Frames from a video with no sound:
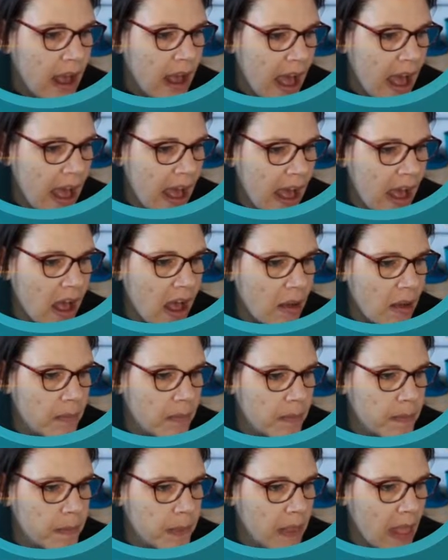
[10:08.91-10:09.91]

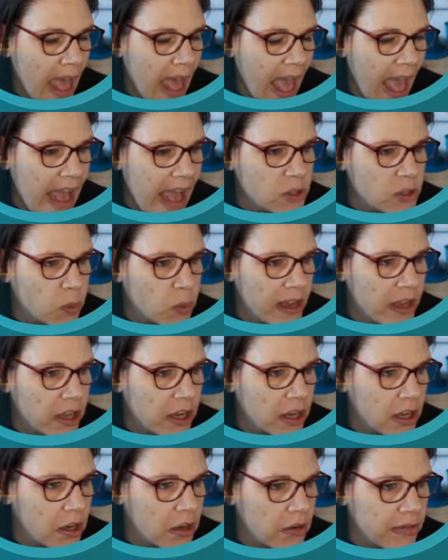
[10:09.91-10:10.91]
and we're
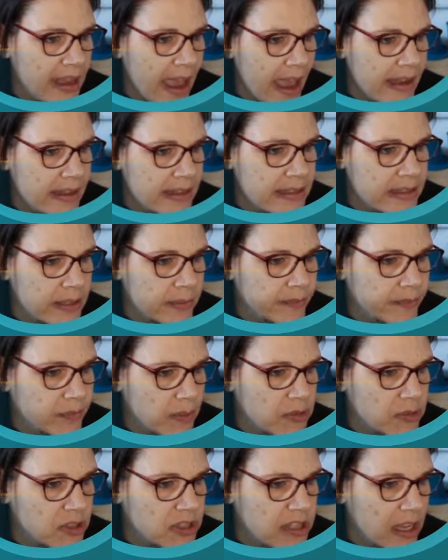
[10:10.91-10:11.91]
going to create,
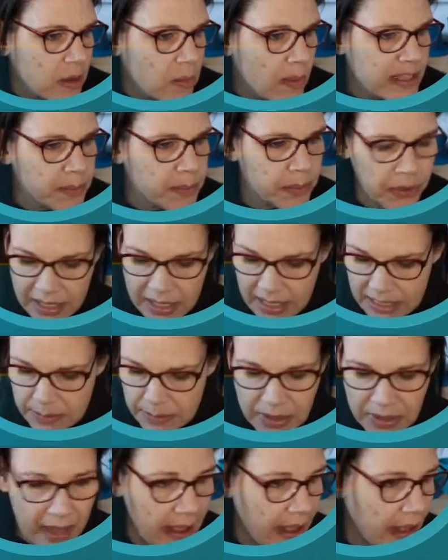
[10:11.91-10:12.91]
I'm just thinking where to put it, let's
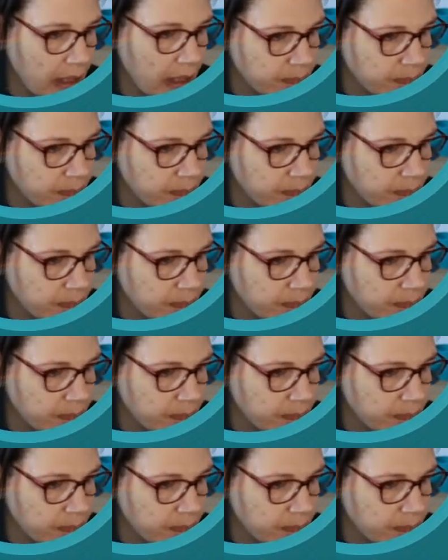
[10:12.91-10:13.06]
put it here,